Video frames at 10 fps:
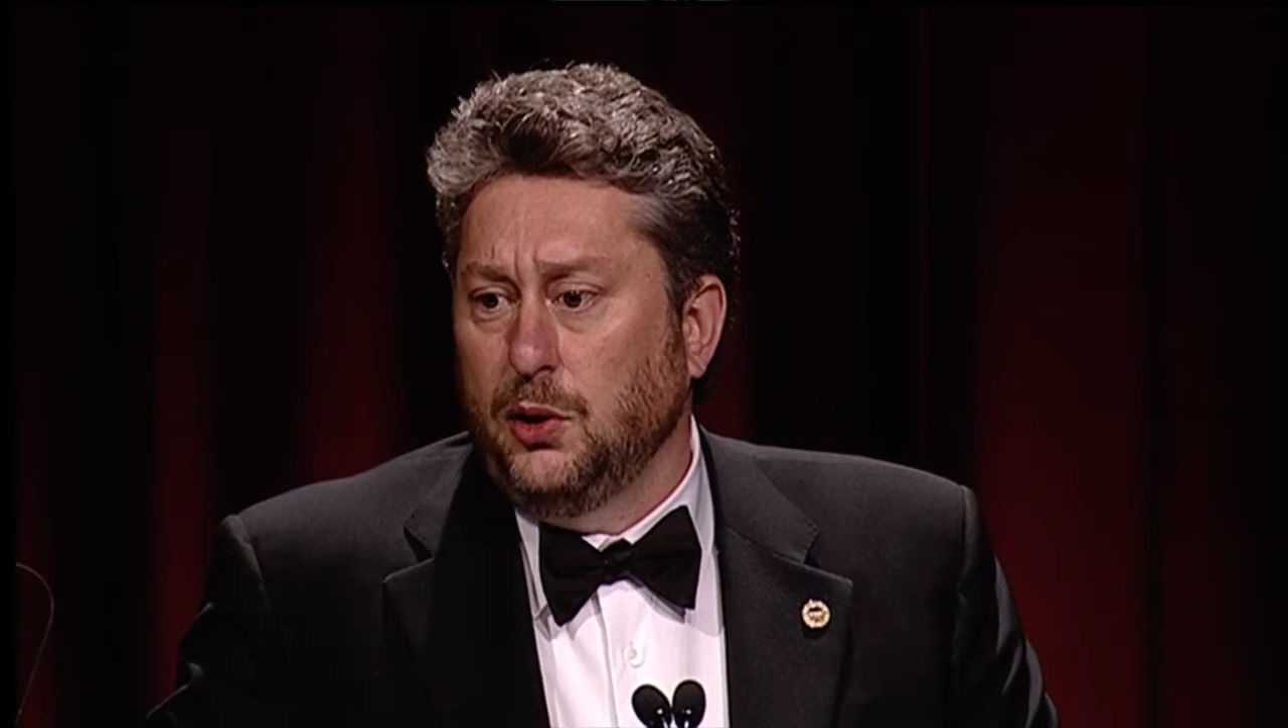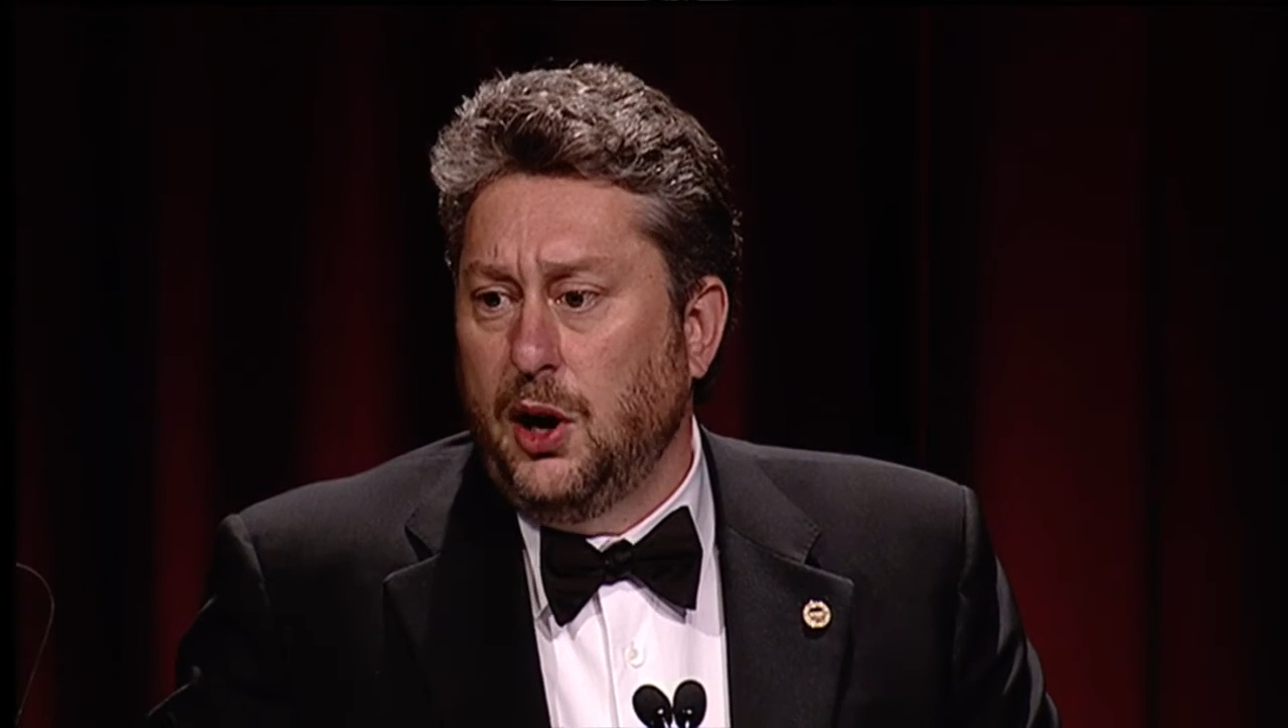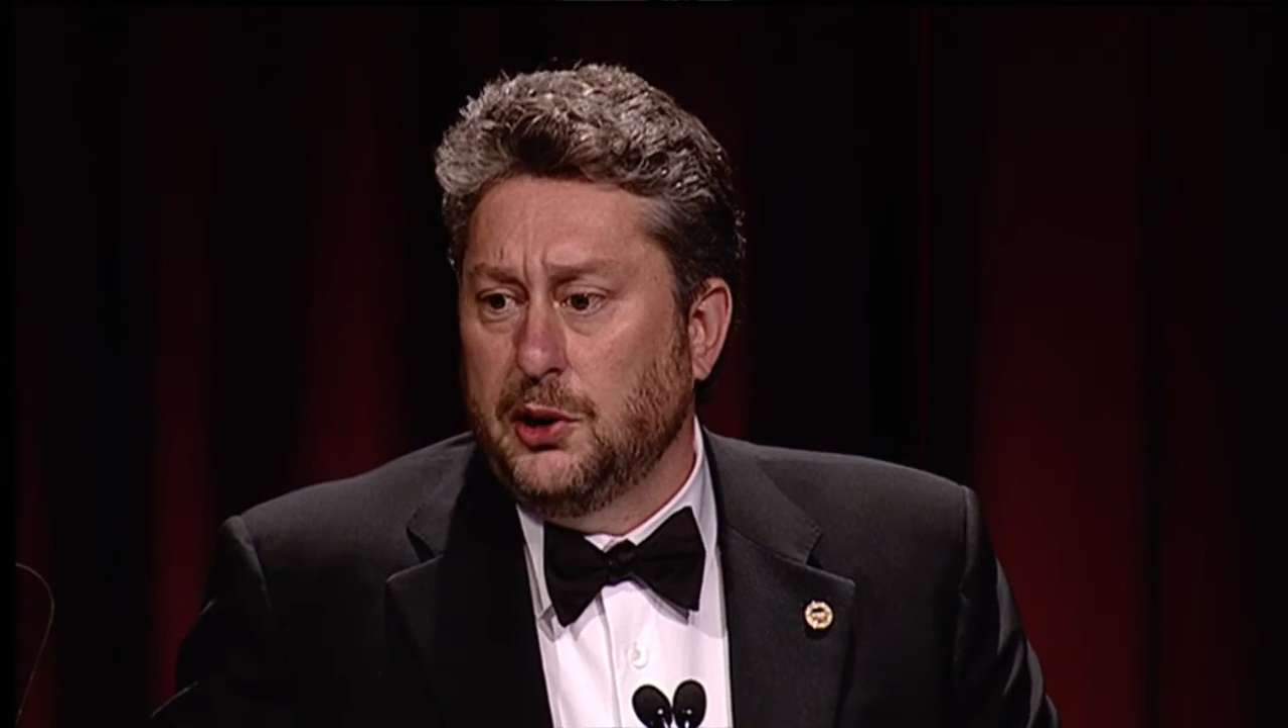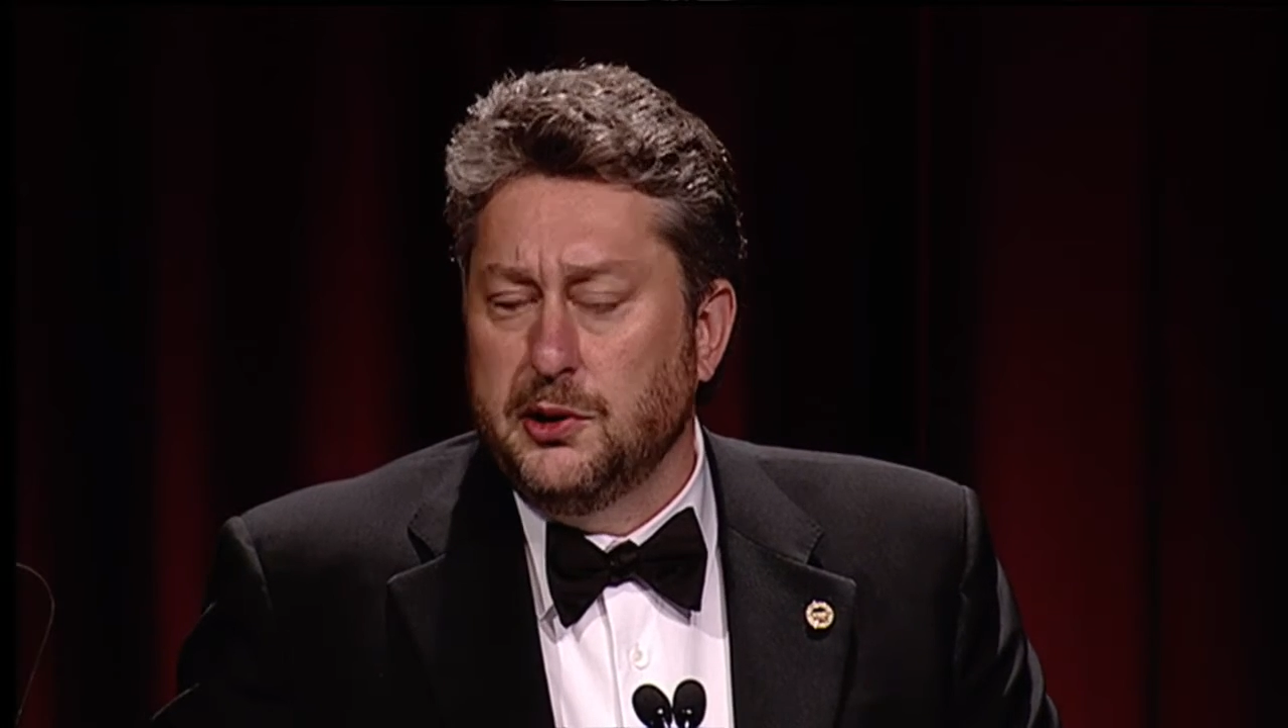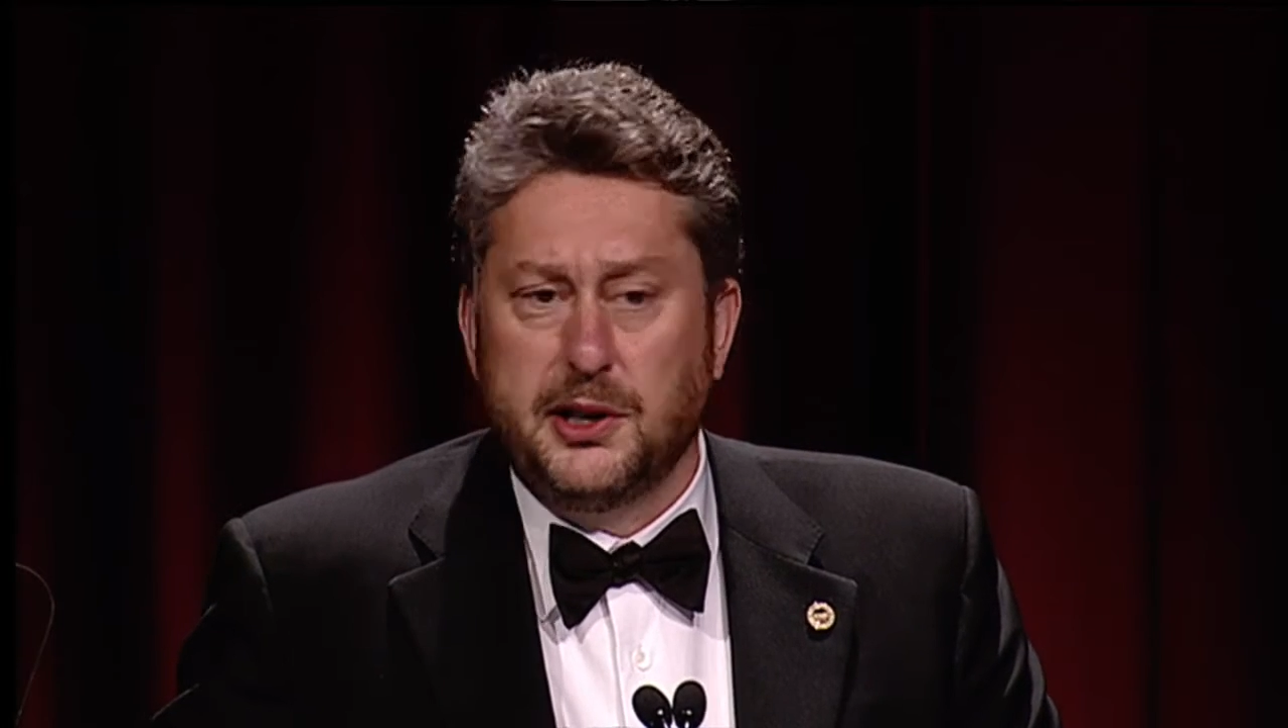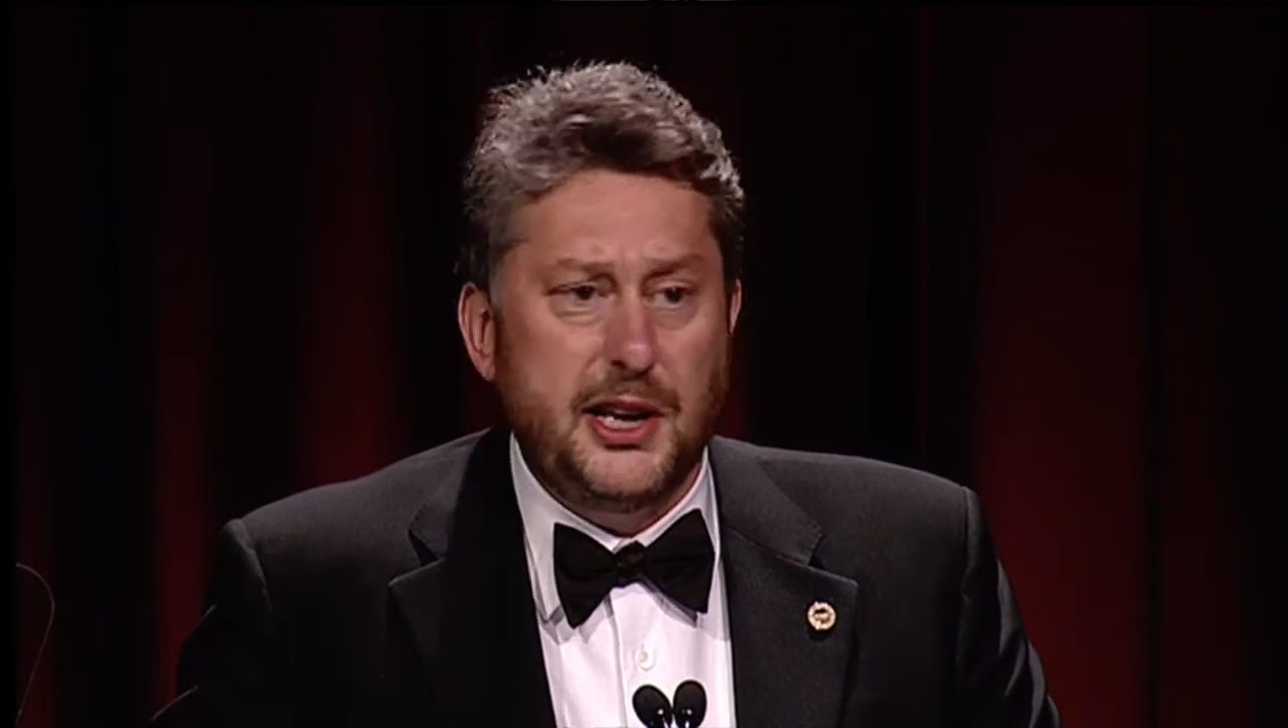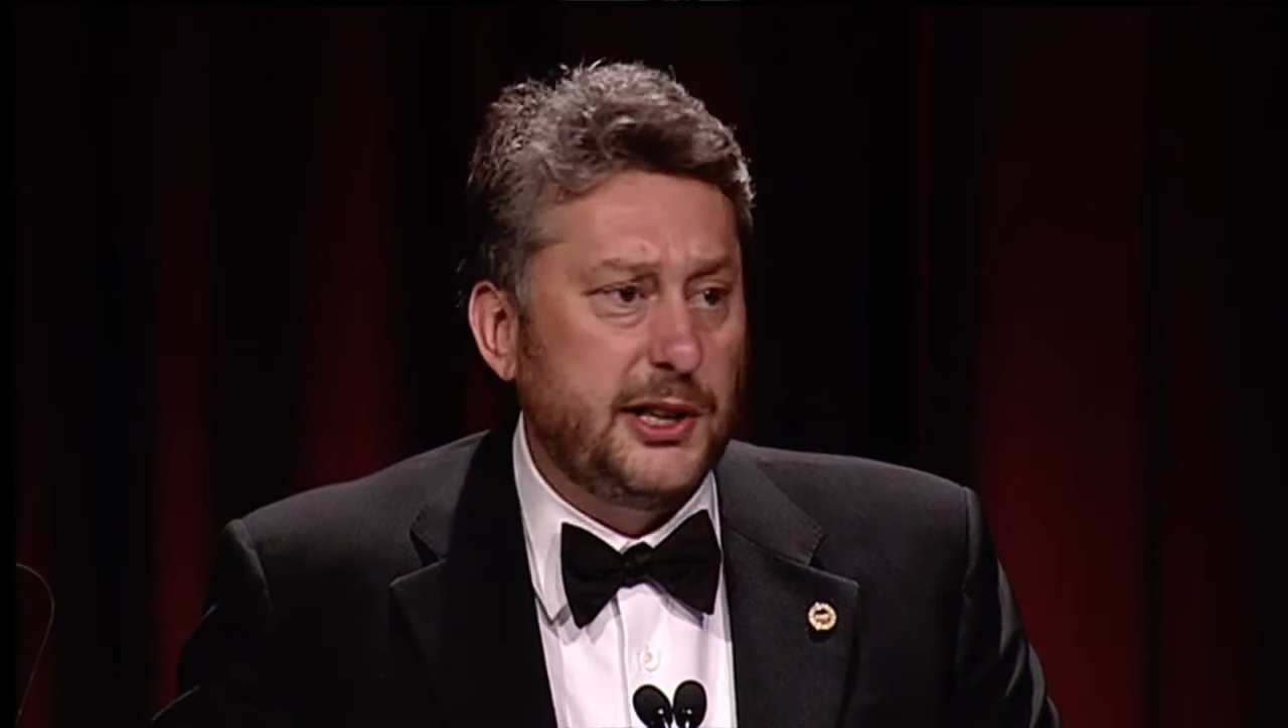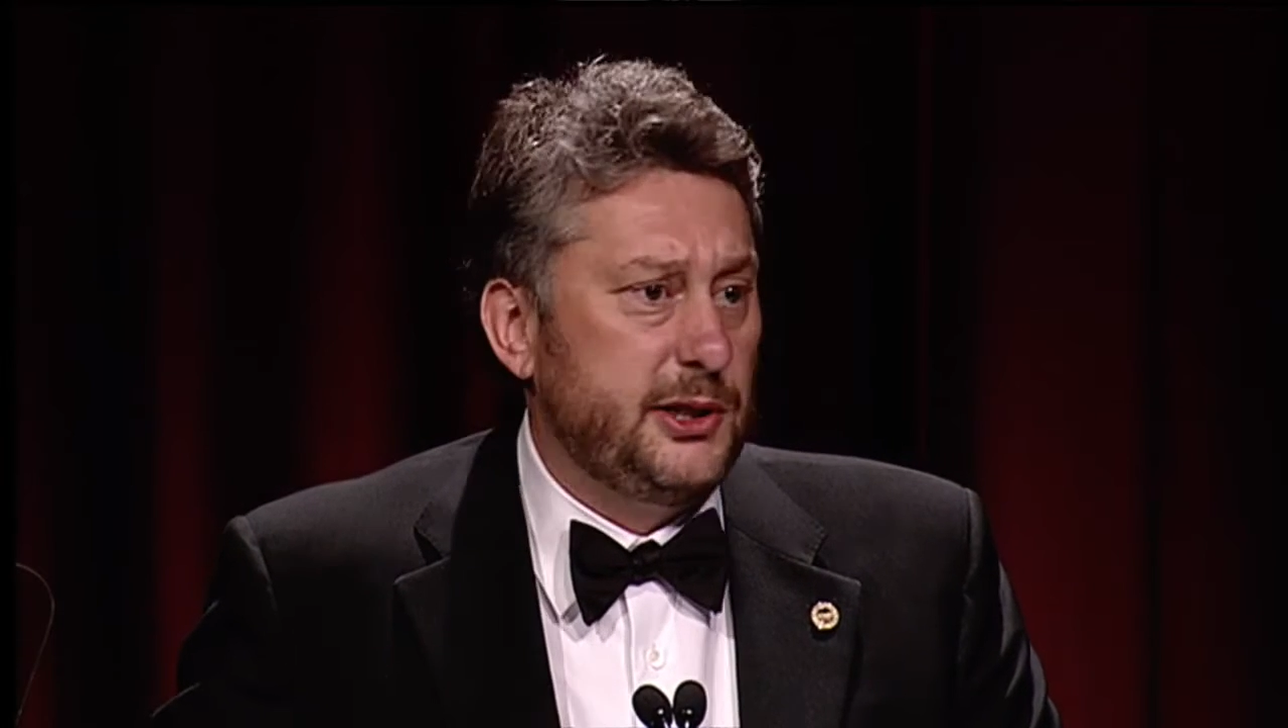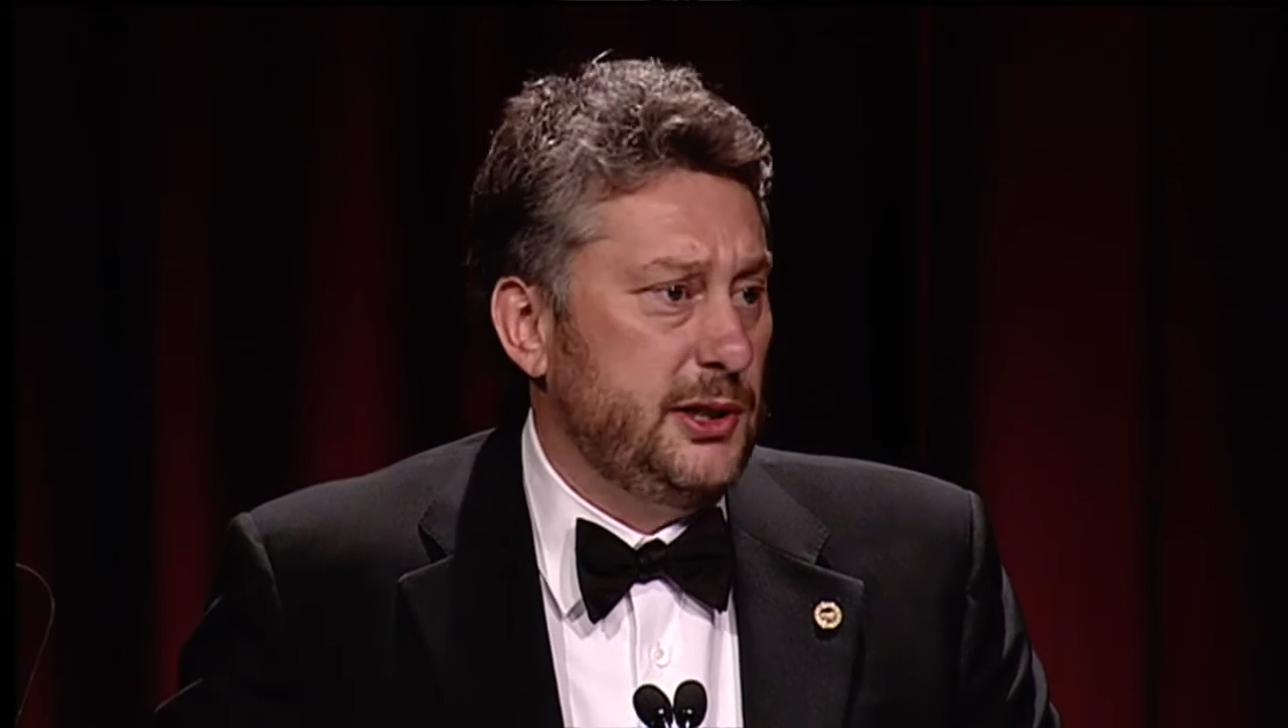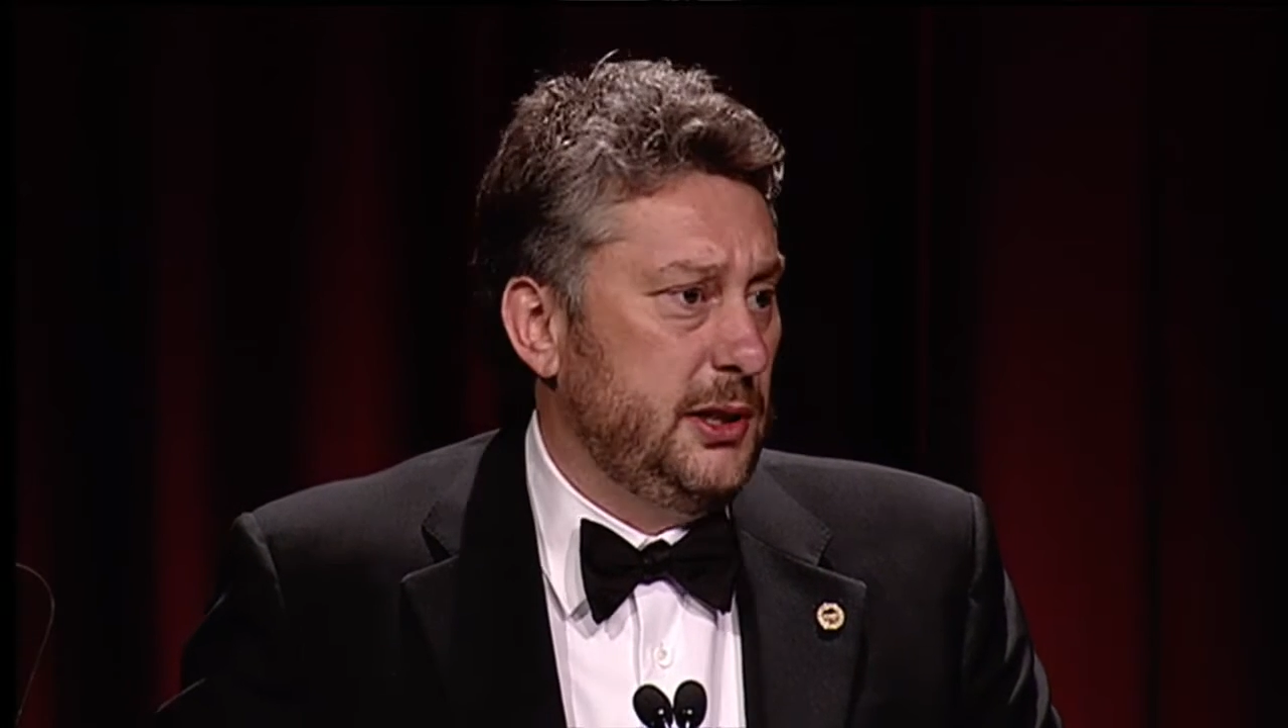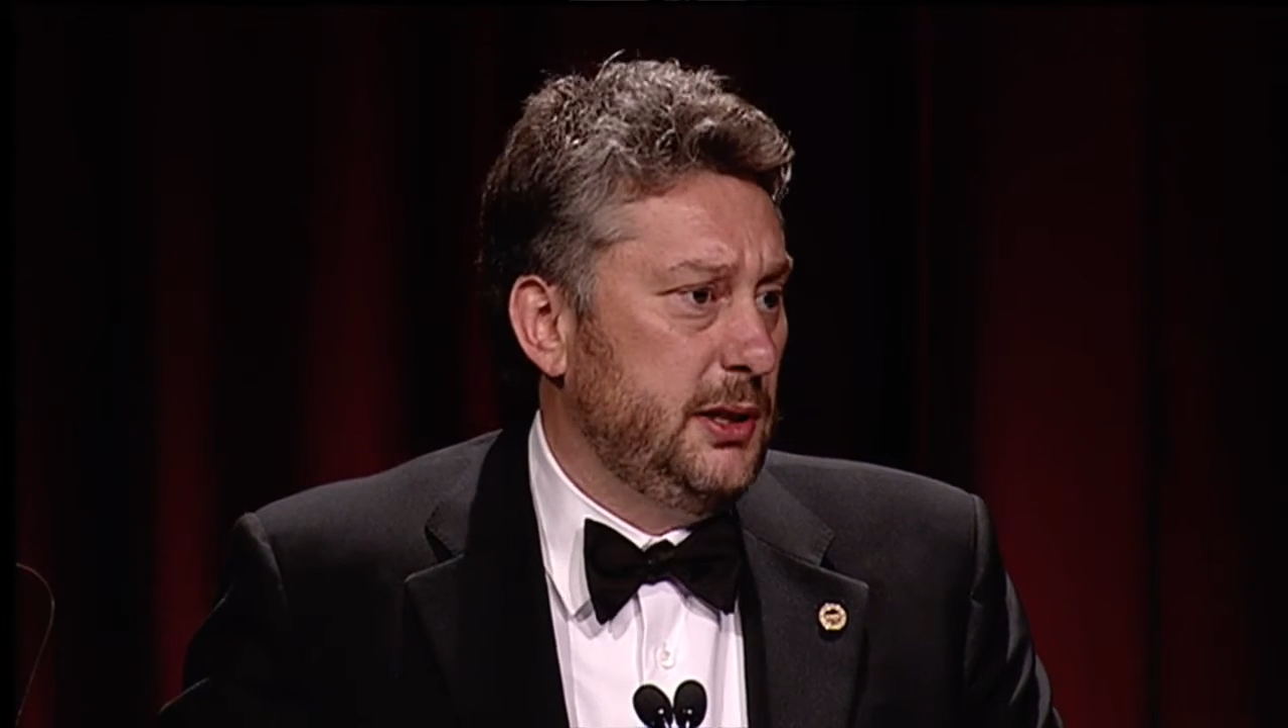longer a niche.